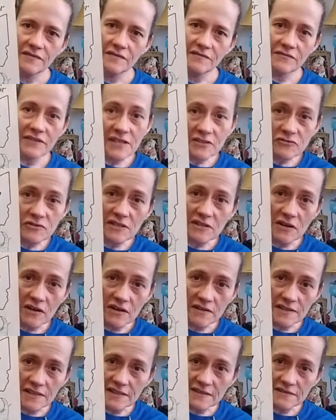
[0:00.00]
Victory
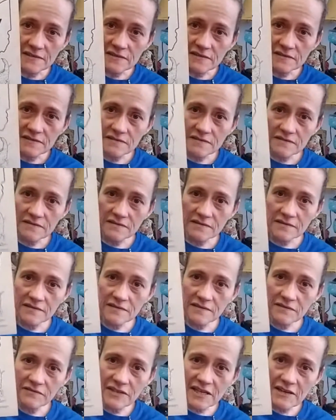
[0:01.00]
Garden,
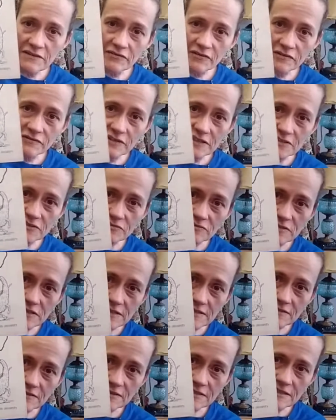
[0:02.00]
V for
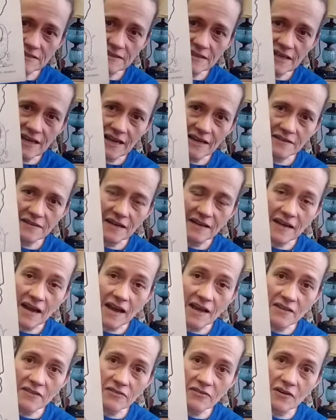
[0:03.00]
victory. Look at that. And
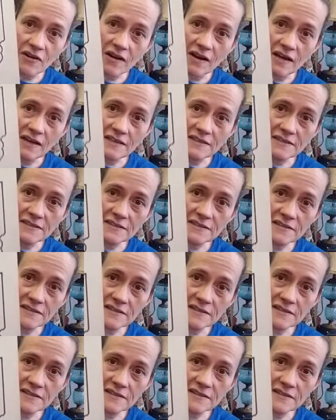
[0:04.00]
I thought,